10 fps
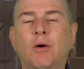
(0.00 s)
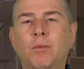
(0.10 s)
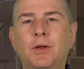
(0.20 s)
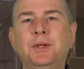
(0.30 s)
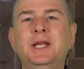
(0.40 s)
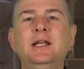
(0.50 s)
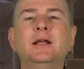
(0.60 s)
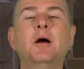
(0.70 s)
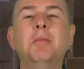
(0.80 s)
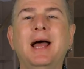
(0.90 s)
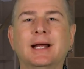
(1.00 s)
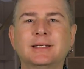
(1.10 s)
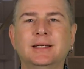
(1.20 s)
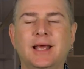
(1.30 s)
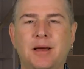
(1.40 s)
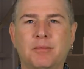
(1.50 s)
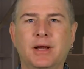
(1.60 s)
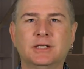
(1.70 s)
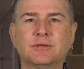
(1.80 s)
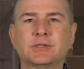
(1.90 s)
will need to go back to that
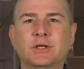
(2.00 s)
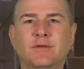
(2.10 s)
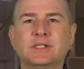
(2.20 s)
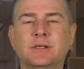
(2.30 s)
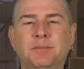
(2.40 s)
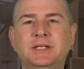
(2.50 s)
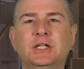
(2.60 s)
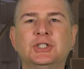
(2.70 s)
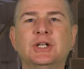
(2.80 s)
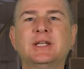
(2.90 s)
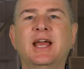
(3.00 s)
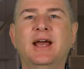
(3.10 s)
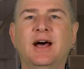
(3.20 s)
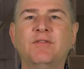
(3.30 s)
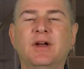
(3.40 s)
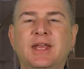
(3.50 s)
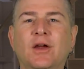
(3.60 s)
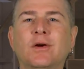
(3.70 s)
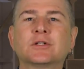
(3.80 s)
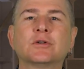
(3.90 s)
branch of service and petition to have a
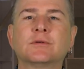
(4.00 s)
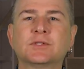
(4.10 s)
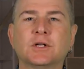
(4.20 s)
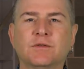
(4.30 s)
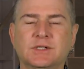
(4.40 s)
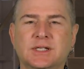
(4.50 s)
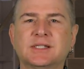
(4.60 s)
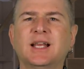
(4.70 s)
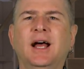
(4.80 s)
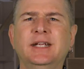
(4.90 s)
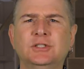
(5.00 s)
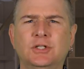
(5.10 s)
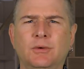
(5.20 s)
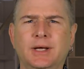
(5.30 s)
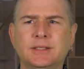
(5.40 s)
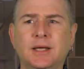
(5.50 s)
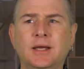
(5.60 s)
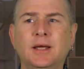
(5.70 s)
character of service assigned to it.